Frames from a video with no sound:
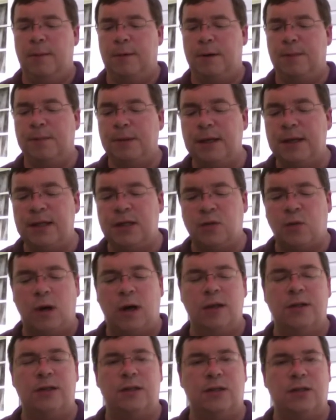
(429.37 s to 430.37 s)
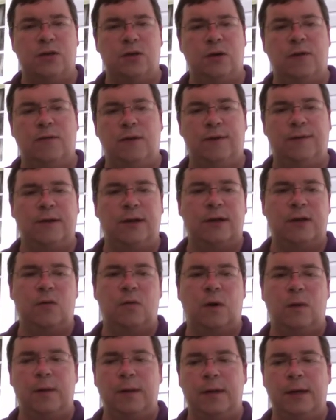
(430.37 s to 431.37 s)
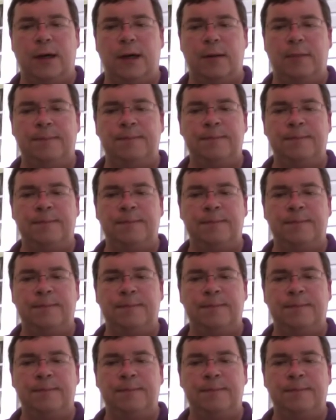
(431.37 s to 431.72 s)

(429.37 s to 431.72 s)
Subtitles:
complete as well, just to sort of reflect on what we did.